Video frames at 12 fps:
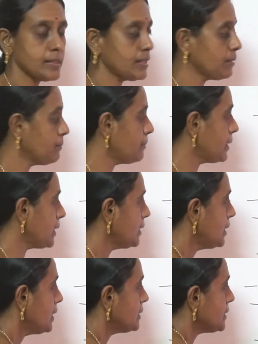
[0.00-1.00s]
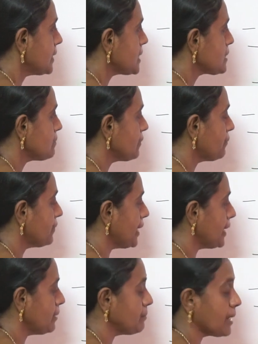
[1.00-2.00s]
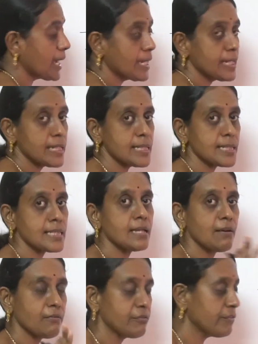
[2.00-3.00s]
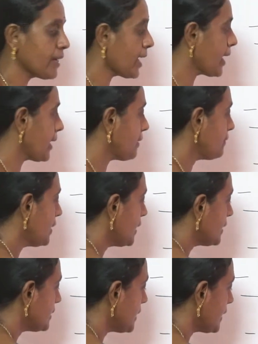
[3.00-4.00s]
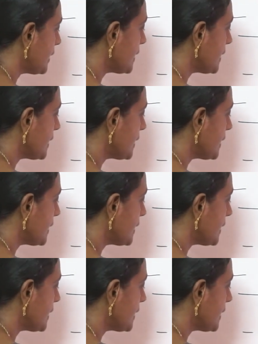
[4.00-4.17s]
the number, that is 15 minus 5, that